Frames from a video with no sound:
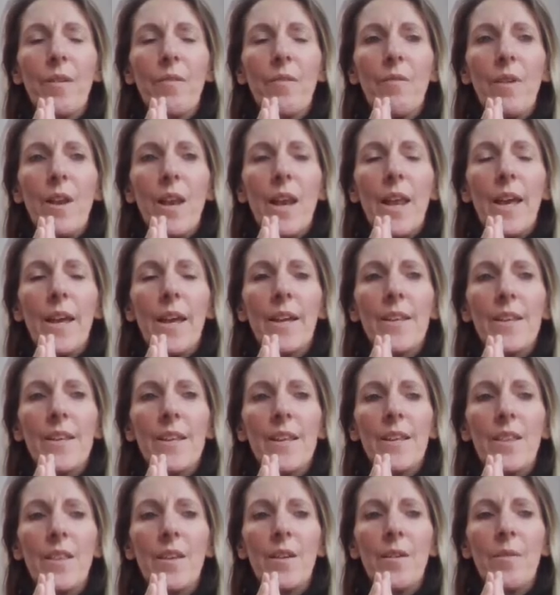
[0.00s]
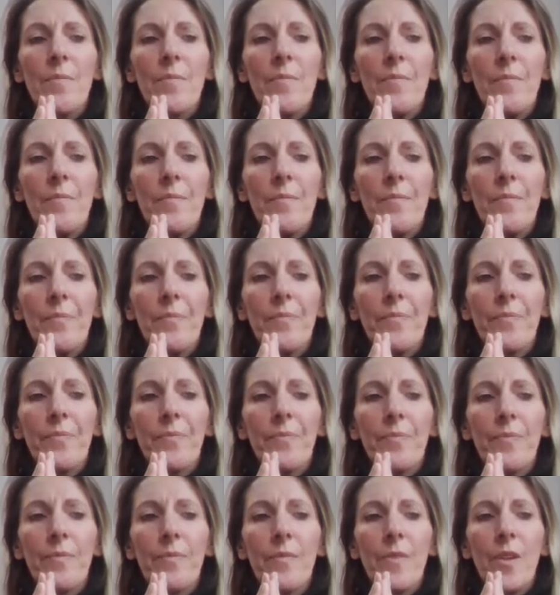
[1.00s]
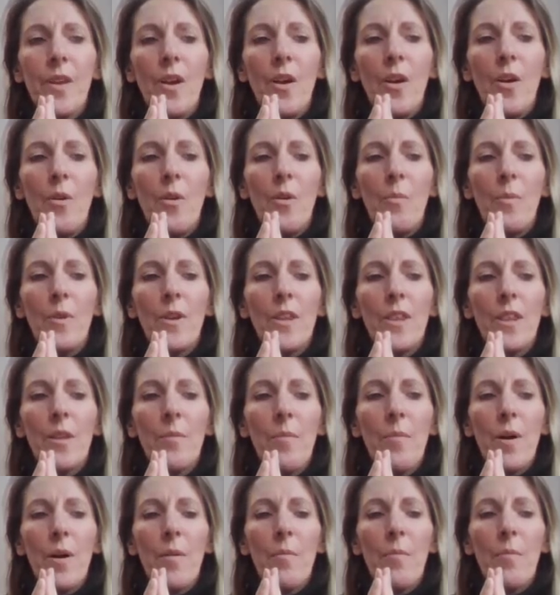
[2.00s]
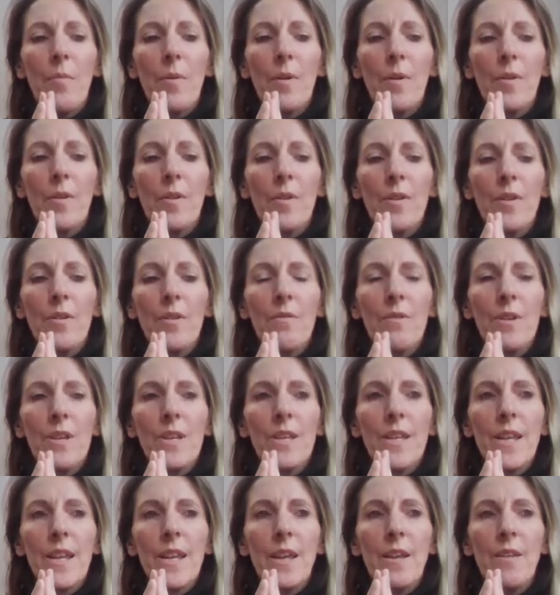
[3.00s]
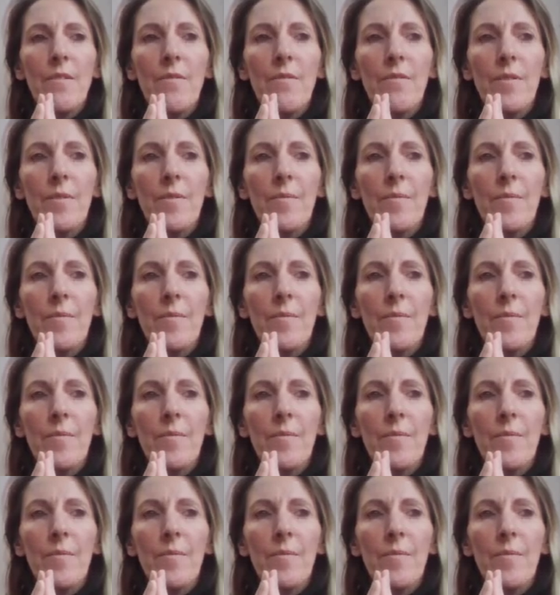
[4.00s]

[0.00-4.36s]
relaxing them, opening them up to receive